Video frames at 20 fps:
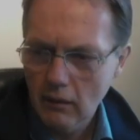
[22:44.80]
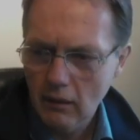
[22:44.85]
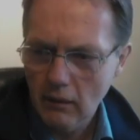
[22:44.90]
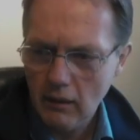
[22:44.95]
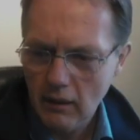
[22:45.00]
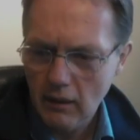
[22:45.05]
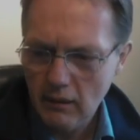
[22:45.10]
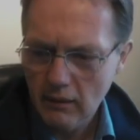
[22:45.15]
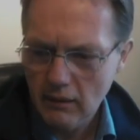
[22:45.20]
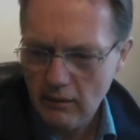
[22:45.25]

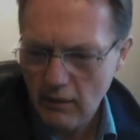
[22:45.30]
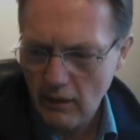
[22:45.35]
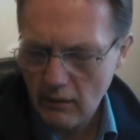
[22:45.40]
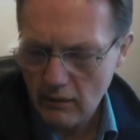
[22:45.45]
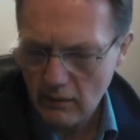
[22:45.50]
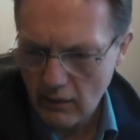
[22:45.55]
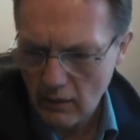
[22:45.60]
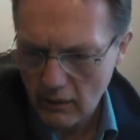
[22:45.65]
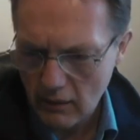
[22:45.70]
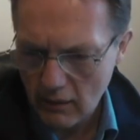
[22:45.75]
Okay,
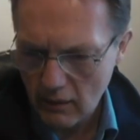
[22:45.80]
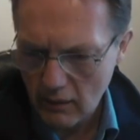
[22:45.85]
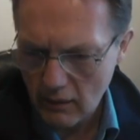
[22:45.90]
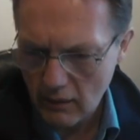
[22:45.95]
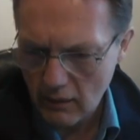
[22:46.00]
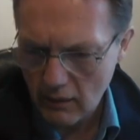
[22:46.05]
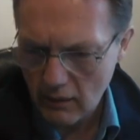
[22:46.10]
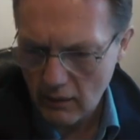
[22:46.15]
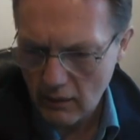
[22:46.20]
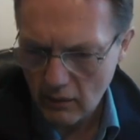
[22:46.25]
sounds like
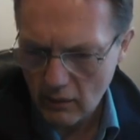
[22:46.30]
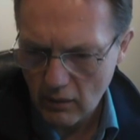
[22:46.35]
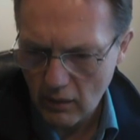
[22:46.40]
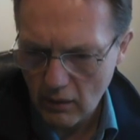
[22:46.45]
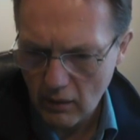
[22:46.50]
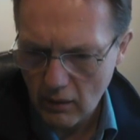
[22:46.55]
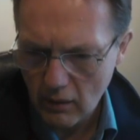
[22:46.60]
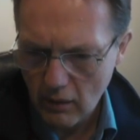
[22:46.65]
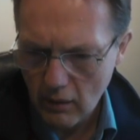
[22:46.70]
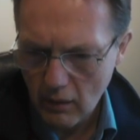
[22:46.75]
you
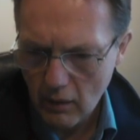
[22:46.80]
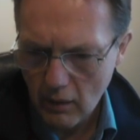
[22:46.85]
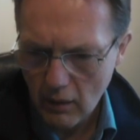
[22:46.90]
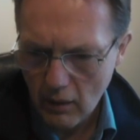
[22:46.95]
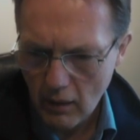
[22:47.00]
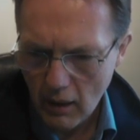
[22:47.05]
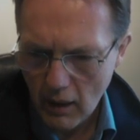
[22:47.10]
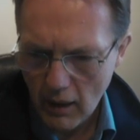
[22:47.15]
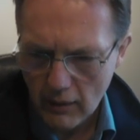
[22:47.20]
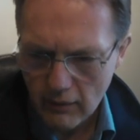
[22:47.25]
can't.
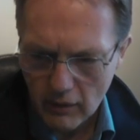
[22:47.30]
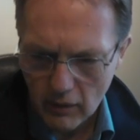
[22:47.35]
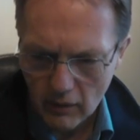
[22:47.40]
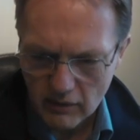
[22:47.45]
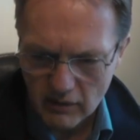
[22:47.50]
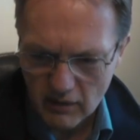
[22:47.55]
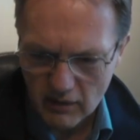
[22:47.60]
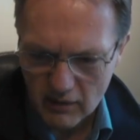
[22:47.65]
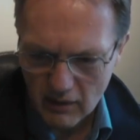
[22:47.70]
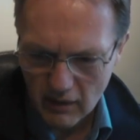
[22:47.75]
And the
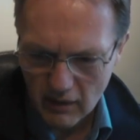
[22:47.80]
Aussie's